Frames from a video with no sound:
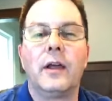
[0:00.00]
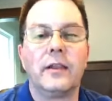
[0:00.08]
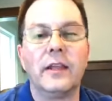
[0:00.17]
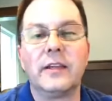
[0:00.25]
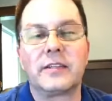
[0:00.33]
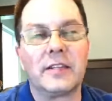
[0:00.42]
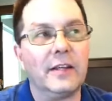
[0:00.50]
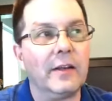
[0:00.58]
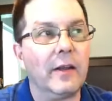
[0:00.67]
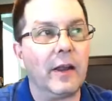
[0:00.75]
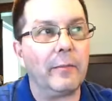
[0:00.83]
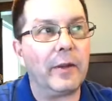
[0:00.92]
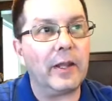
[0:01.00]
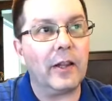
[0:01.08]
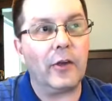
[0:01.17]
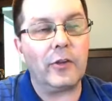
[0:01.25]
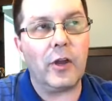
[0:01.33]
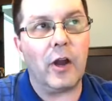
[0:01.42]
Listen,
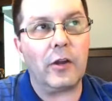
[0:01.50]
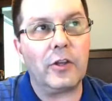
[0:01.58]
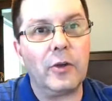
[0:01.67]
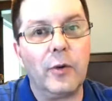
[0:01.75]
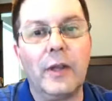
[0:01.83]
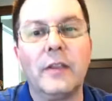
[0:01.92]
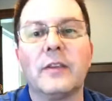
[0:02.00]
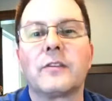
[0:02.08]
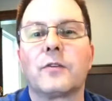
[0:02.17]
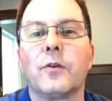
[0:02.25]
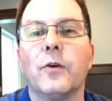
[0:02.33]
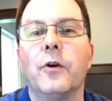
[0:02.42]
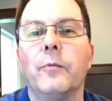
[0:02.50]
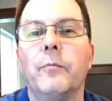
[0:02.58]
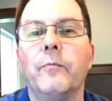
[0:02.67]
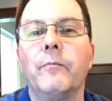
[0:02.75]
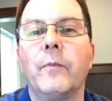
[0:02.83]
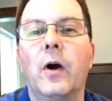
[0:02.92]
Ermilo, are you in this
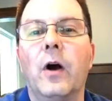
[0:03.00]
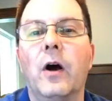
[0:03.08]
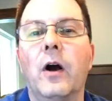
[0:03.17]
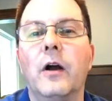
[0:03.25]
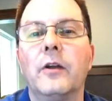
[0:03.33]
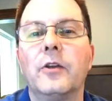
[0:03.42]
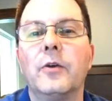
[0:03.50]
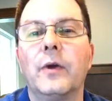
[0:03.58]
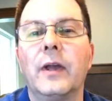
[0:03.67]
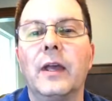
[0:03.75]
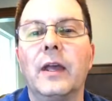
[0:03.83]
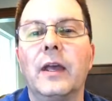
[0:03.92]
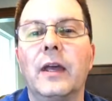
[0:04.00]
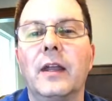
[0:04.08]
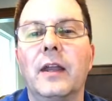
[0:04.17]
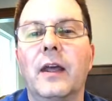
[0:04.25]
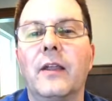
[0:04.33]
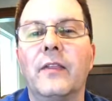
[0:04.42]
group? Are you
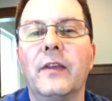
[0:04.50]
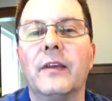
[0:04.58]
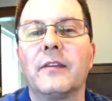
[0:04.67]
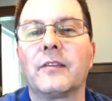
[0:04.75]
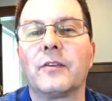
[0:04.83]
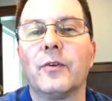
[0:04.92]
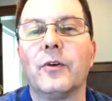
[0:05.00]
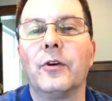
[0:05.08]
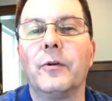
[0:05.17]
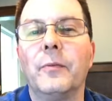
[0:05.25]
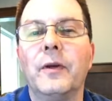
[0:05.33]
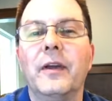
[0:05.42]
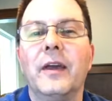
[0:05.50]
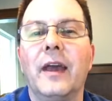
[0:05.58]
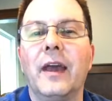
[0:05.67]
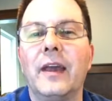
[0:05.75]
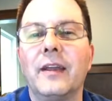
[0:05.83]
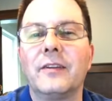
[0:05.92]
in this group?
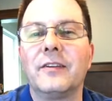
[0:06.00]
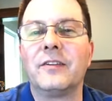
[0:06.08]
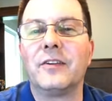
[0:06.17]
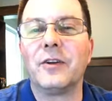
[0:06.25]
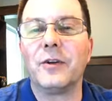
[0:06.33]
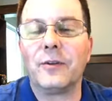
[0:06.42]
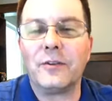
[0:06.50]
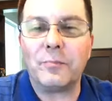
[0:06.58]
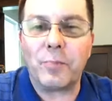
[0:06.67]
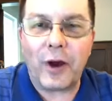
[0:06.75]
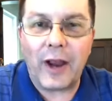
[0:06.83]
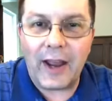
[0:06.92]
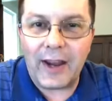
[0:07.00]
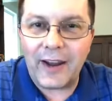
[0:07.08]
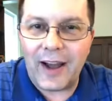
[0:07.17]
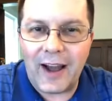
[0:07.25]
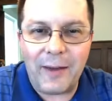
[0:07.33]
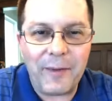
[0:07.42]
Hey, dude, Brad,
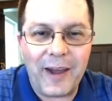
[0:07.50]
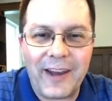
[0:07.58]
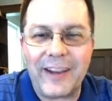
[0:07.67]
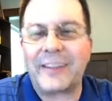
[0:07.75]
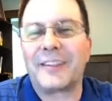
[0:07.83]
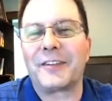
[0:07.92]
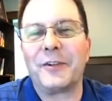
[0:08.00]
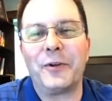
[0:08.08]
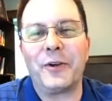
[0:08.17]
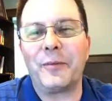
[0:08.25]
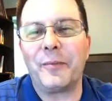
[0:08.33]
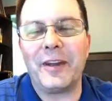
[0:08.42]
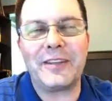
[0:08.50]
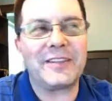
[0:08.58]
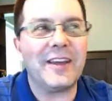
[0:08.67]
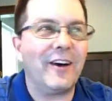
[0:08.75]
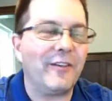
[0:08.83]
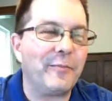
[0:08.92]
I'm not excluding
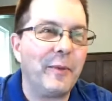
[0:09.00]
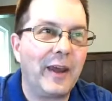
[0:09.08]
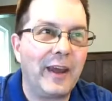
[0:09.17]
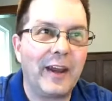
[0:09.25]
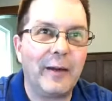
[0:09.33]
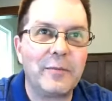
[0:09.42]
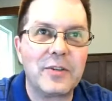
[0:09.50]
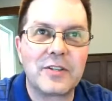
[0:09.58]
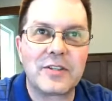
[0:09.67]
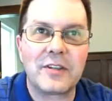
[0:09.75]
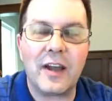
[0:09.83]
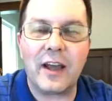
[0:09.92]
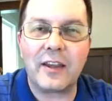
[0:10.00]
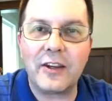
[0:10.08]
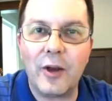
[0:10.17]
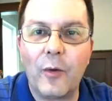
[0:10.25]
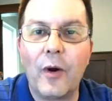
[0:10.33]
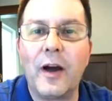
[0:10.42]
myself, man. I'm just, you
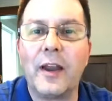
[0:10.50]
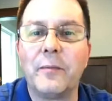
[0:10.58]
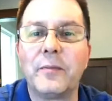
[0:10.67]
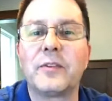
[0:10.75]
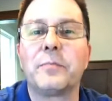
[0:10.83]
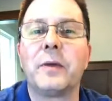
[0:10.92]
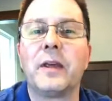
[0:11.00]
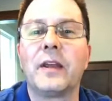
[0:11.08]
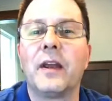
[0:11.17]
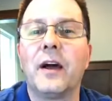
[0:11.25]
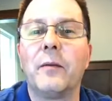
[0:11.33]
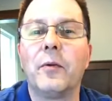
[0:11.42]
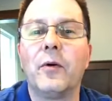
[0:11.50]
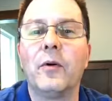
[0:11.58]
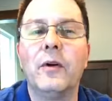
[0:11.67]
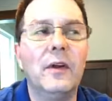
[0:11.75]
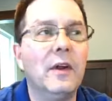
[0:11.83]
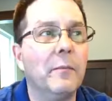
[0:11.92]
know what? I'm just being humble.